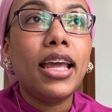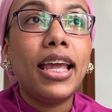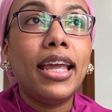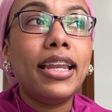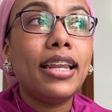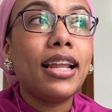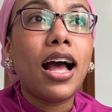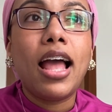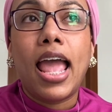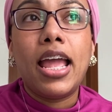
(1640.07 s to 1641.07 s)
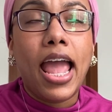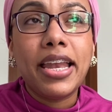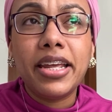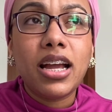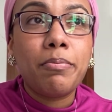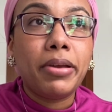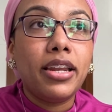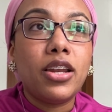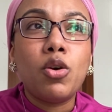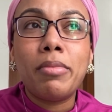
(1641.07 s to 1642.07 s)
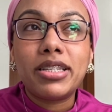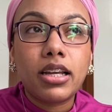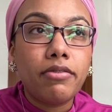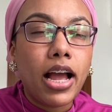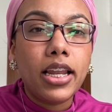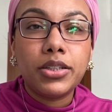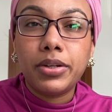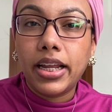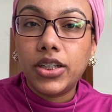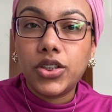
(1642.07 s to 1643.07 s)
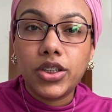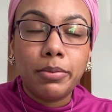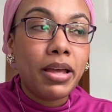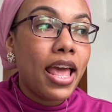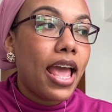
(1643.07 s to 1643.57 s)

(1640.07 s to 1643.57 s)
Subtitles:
in ending up in a domestic violent relationship,